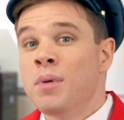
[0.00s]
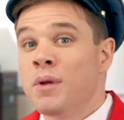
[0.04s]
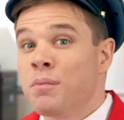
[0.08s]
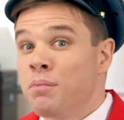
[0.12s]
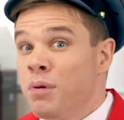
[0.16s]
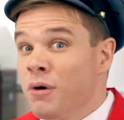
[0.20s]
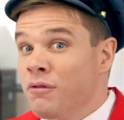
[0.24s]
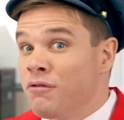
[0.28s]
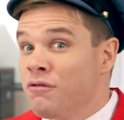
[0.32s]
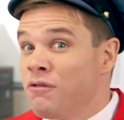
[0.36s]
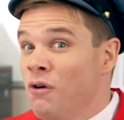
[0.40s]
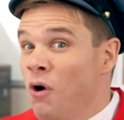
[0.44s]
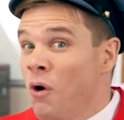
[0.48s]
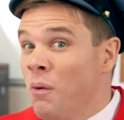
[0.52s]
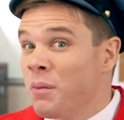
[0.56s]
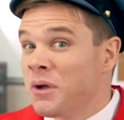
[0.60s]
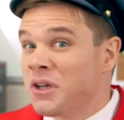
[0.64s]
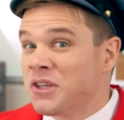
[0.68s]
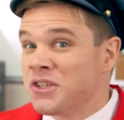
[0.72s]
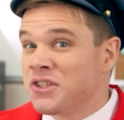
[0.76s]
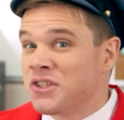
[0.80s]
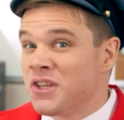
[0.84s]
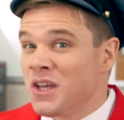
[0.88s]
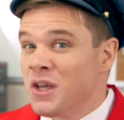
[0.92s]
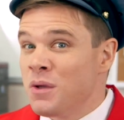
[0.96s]
But performing
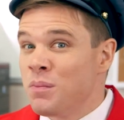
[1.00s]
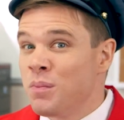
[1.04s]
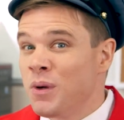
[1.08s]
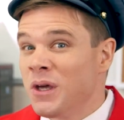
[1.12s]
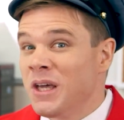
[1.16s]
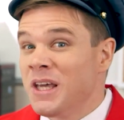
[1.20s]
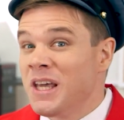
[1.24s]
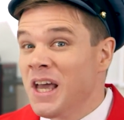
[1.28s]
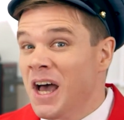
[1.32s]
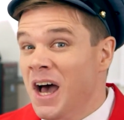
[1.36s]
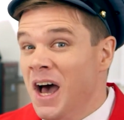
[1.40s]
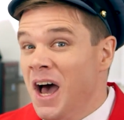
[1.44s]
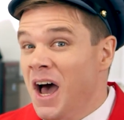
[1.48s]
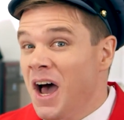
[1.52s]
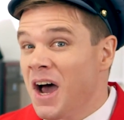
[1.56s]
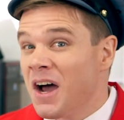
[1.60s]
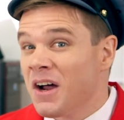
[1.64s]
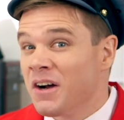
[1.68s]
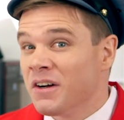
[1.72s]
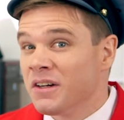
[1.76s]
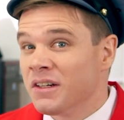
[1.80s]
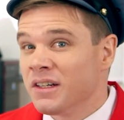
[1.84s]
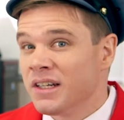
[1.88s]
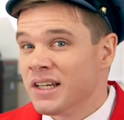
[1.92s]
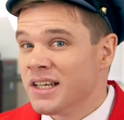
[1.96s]

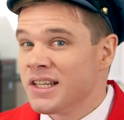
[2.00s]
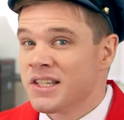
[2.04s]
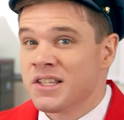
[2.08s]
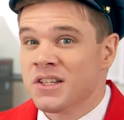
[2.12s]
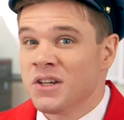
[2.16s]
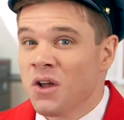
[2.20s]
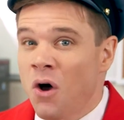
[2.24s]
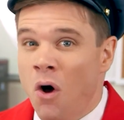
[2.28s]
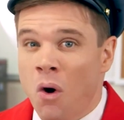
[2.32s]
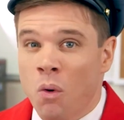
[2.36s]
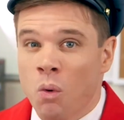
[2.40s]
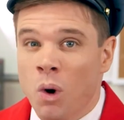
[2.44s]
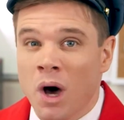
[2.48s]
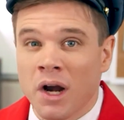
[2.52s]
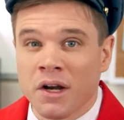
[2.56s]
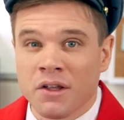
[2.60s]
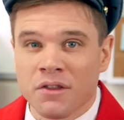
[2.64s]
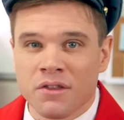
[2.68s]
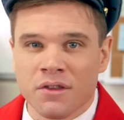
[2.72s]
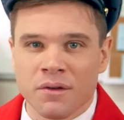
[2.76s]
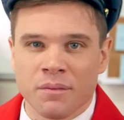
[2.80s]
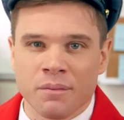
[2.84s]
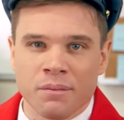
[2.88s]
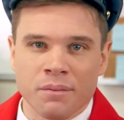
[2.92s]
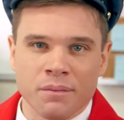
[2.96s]
CPR is not one of
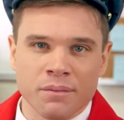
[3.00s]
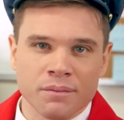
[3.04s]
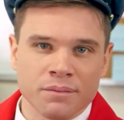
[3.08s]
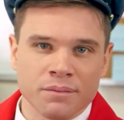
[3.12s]
them.